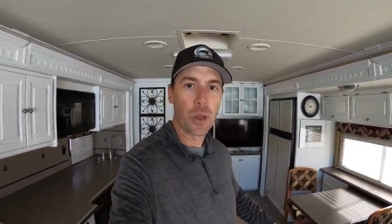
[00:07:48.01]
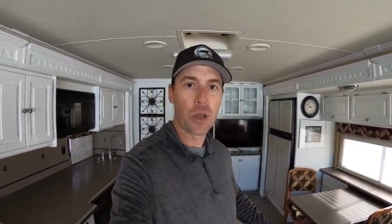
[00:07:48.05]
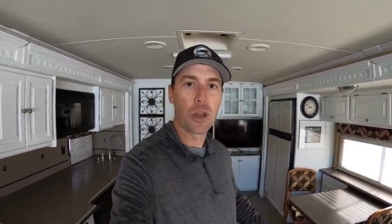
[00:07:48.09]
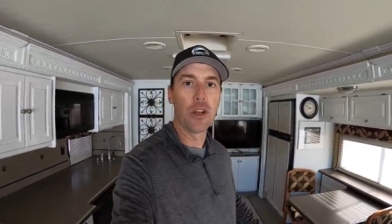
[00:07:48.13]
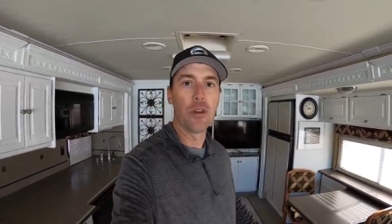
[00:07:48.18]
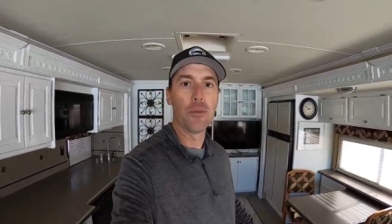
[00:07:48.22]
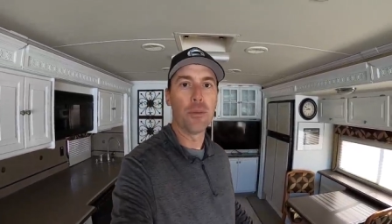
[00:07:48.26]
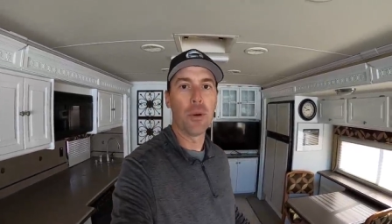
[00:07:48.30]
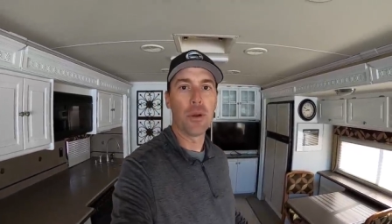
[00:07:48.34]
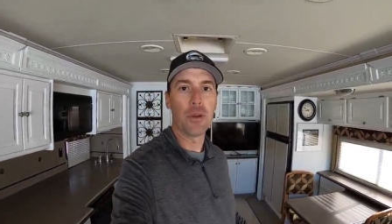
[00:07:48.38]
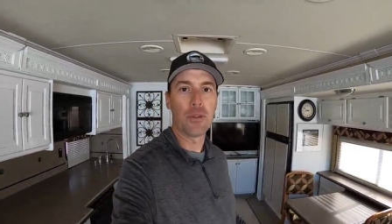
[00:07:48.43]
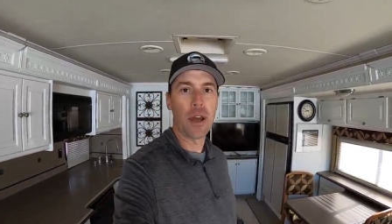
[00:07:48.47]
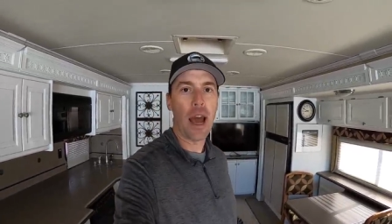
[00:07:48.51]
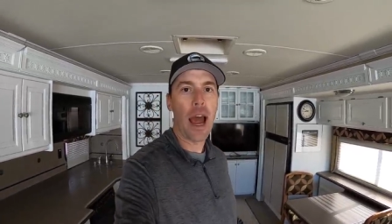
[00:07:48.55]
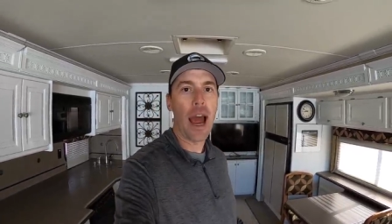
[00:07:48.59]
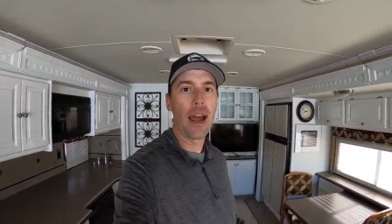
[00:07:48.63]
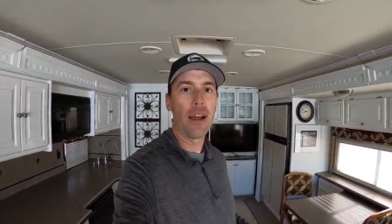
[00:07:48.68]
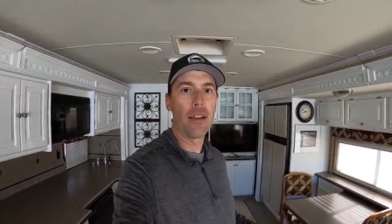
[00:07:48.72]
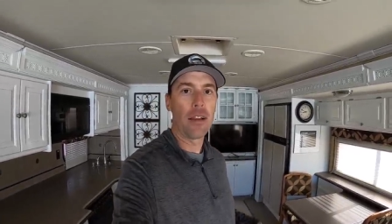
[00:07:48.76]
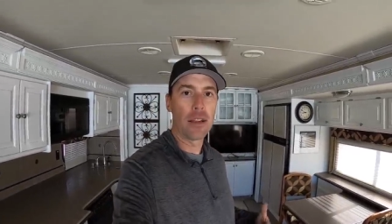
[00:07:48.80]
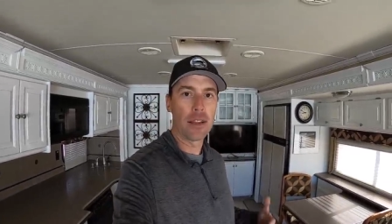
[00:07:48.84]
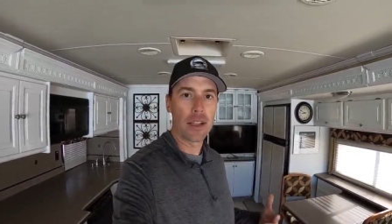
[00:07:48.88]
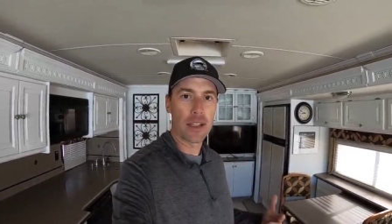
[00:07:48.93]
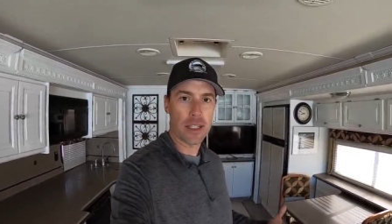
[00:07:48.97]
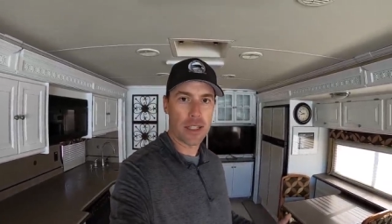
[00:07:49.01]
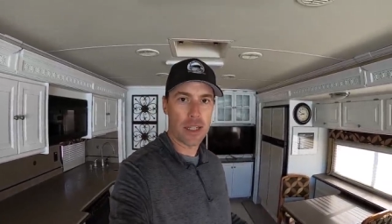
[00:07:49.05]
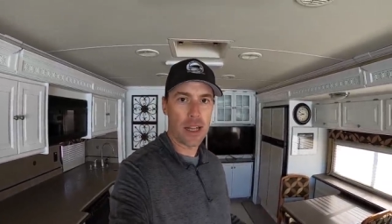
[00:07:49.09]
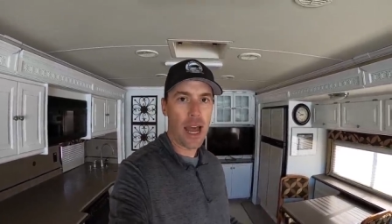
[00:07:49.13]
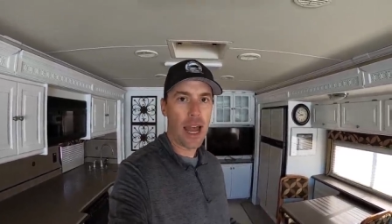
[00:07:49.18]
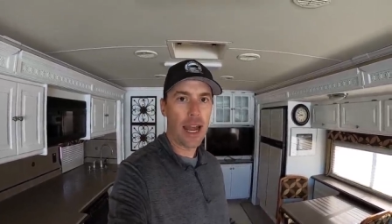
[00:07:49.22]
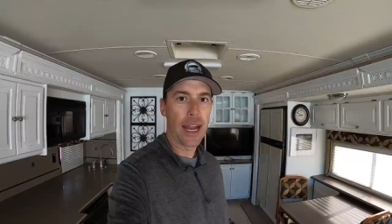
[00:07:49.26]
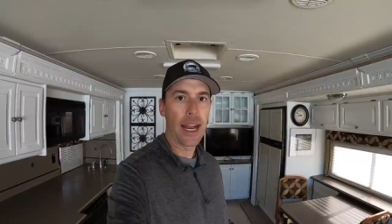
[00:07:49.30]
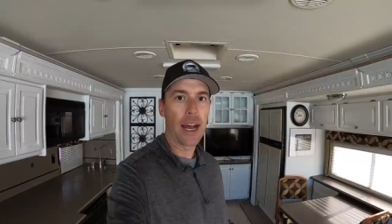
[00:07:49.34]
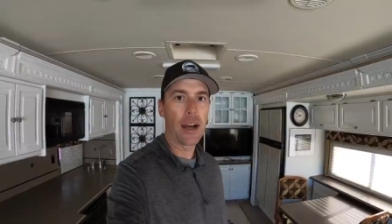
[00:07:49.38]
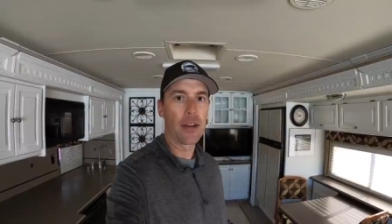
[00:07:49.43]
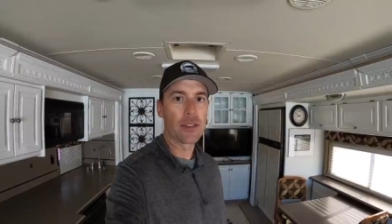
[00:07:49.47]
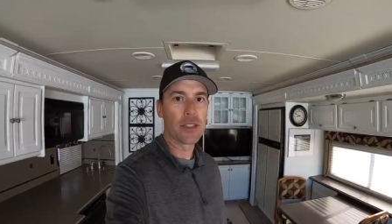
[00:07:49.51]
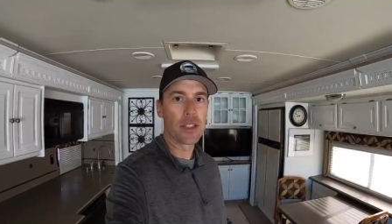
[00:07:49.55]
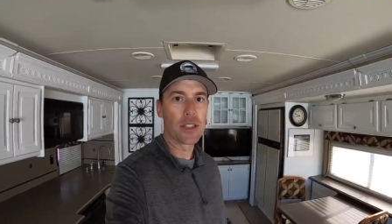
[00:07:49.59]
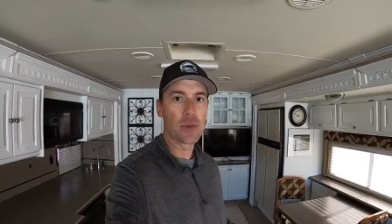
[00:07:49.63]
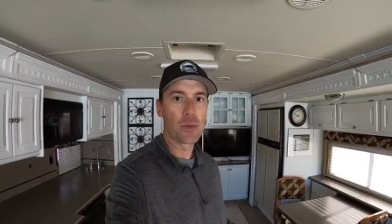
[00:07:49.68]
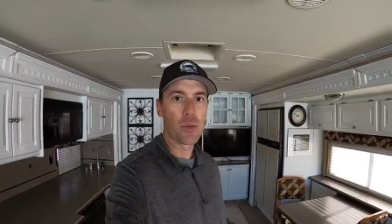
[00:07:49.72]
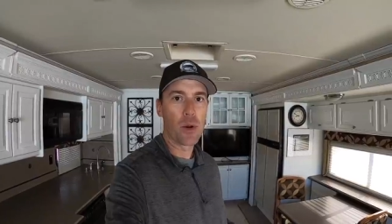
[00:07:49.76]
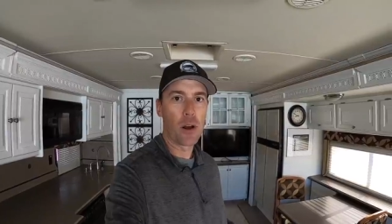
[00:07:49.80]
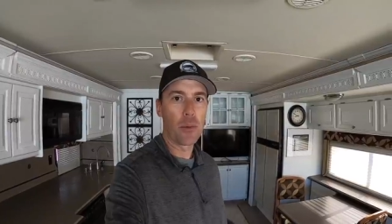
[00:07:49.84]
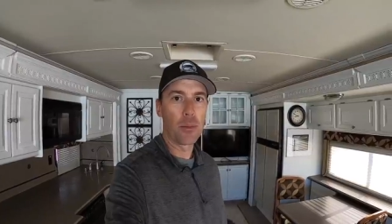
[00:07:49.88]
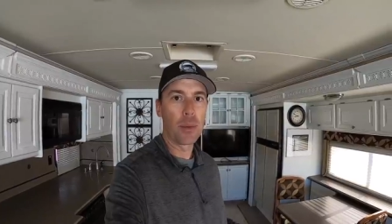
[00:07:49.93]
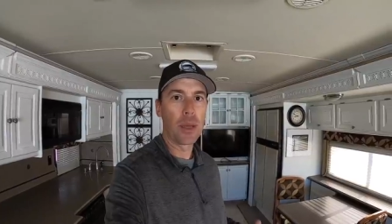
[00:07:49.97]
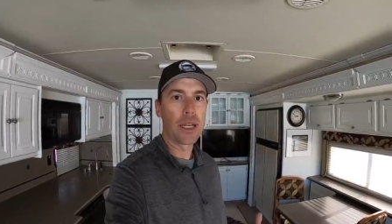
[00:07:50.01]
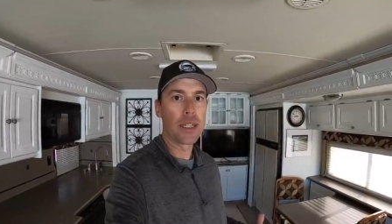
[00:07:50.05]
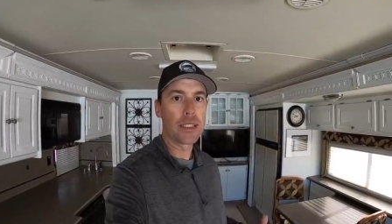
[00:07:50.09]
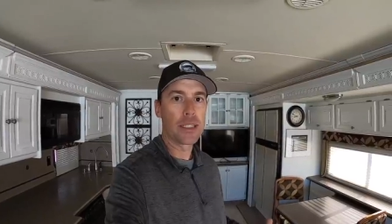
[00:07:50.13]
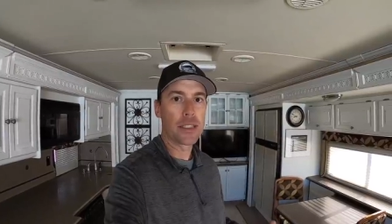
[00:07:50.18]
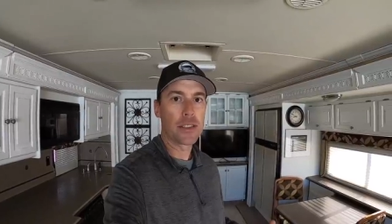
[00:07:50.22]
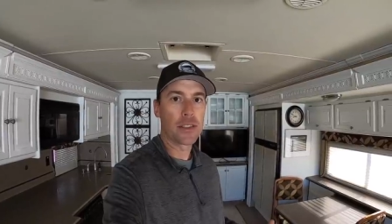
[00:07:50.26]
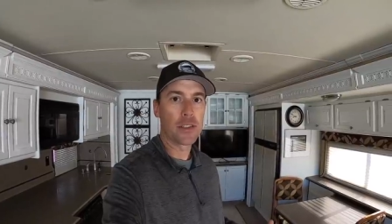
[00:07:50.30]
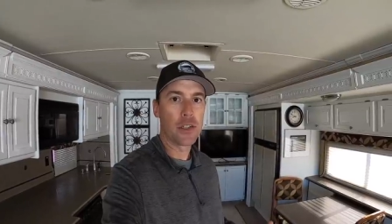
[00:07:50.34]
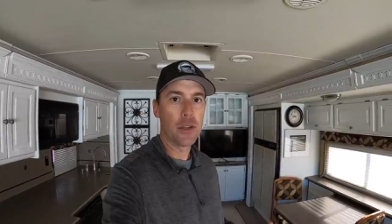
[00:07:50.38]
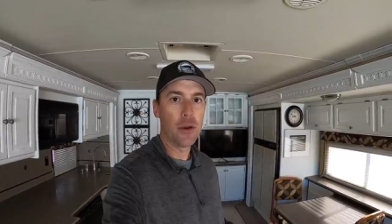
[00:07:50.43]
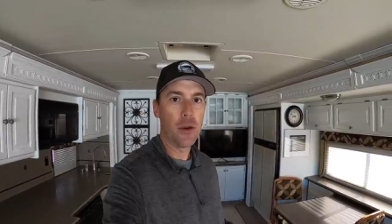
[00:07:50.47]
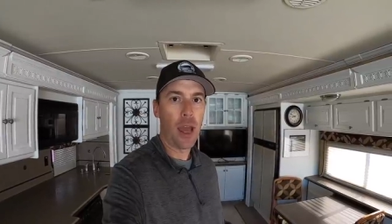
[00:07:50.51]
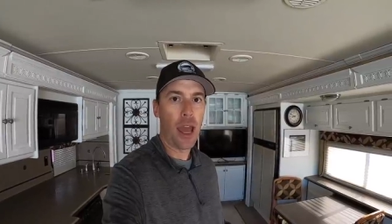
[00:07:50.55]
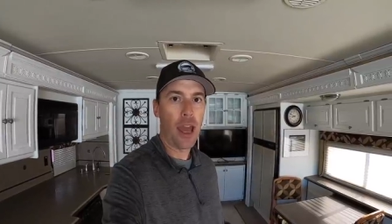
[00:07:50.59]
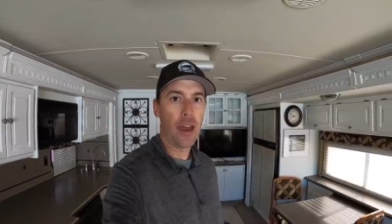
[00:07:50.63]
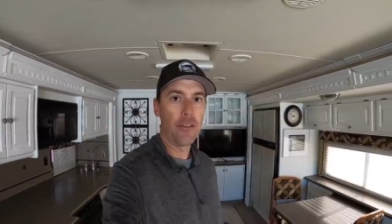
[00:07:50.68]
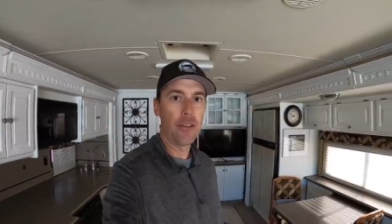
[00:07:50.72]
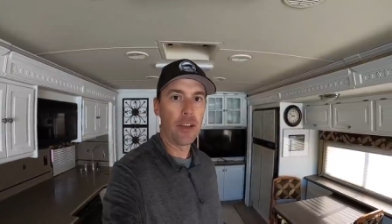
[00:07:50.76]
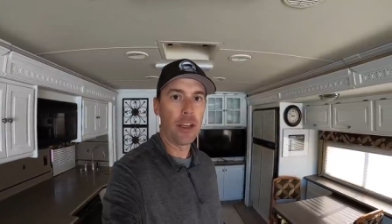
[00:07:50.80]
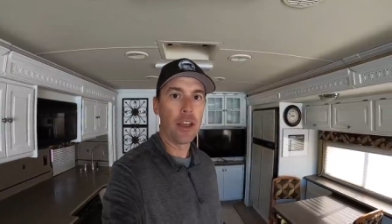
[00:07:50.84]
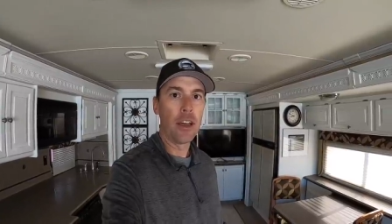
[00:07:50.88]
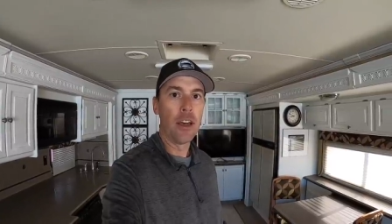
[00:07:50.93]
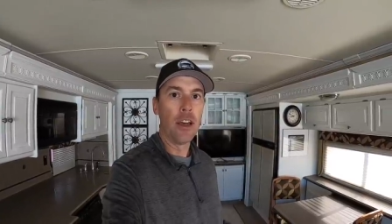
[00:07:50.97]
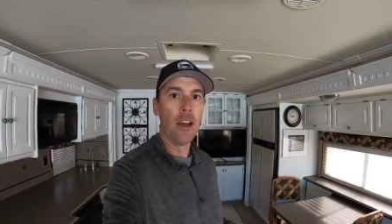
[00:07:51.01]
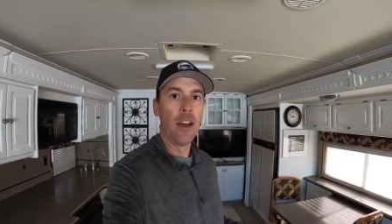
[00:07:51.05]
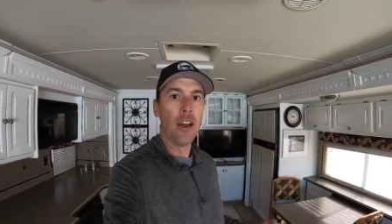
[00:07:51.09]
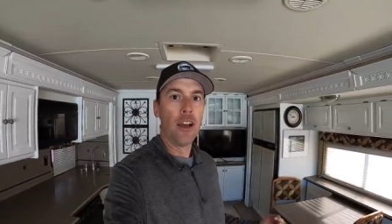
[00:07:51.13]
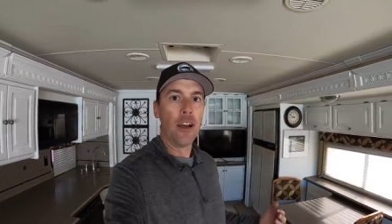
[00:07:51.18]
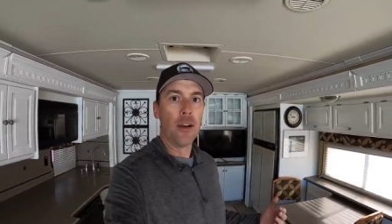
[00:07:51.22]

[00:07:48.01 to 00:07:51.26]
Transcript: We couldn't put tile on the slide outs as well because it's too heavy.